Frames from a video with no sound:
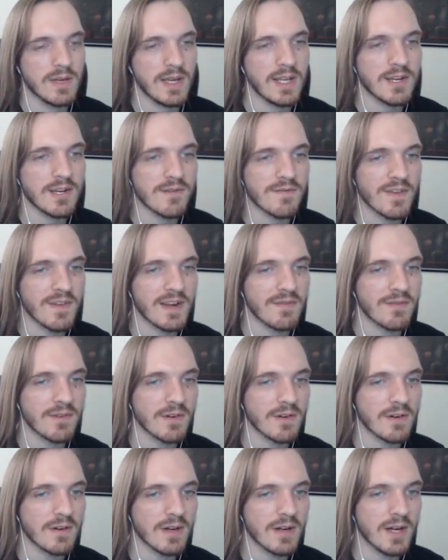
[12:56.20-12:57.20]

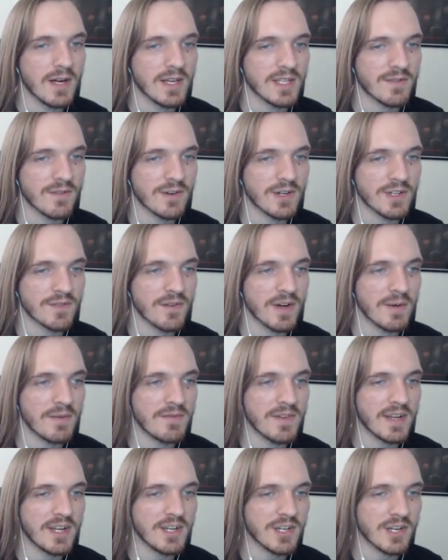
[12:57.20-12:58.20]
favor as far as frame
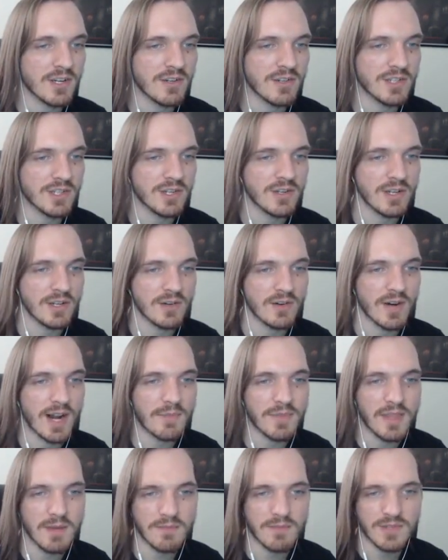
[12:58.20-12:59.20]
advantage goes, you can
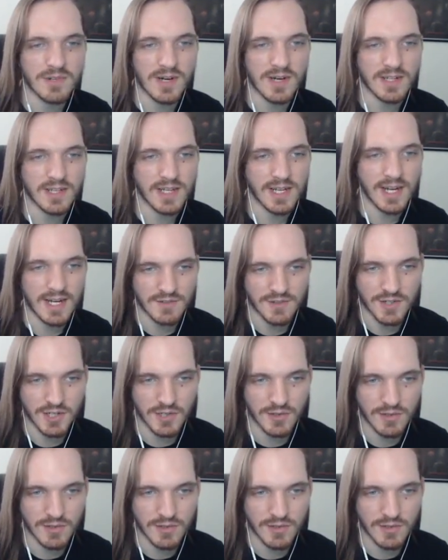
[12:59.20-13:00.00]
grab them directly out of shield